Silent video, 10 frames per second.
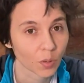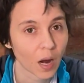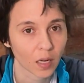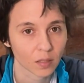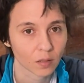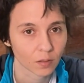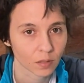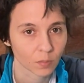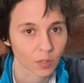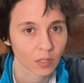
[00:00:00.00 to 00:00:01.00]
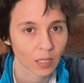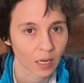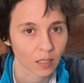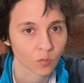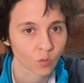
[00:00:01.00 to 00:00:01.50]
practical, something that
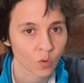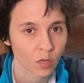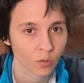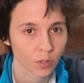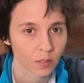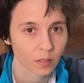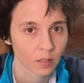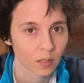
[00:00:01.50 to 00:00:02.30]
I can work with.